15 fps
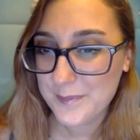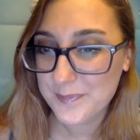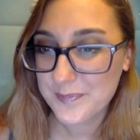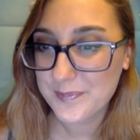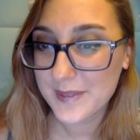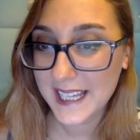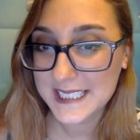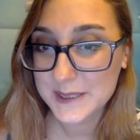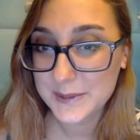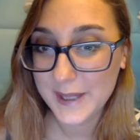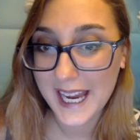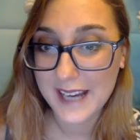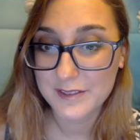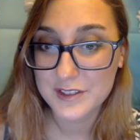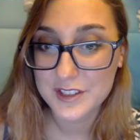Next we
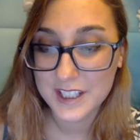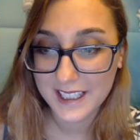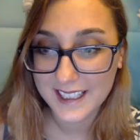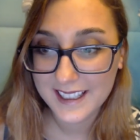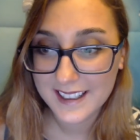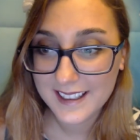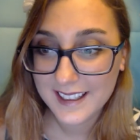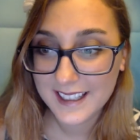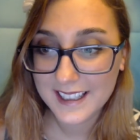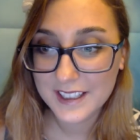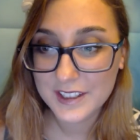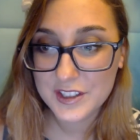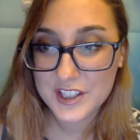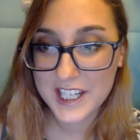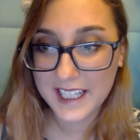have Jaden.
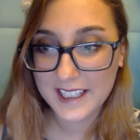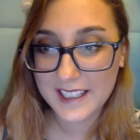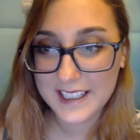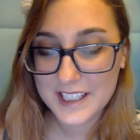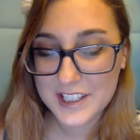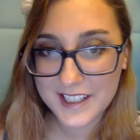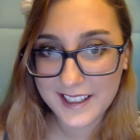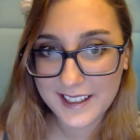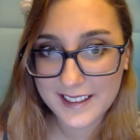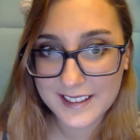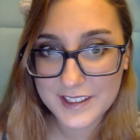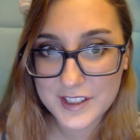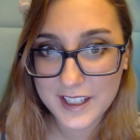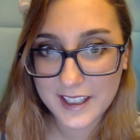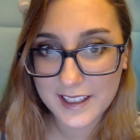
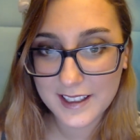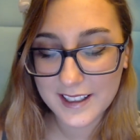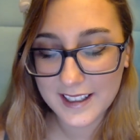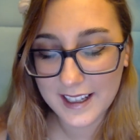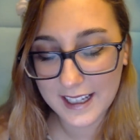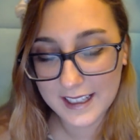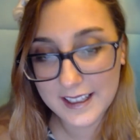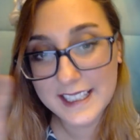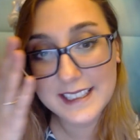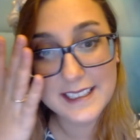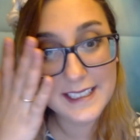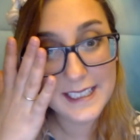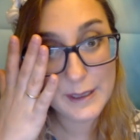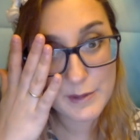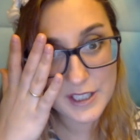I like the
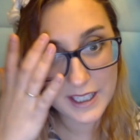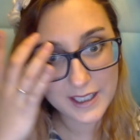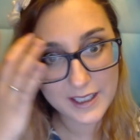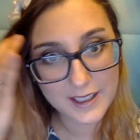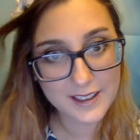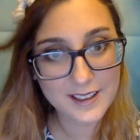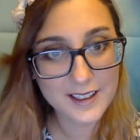name Jaden.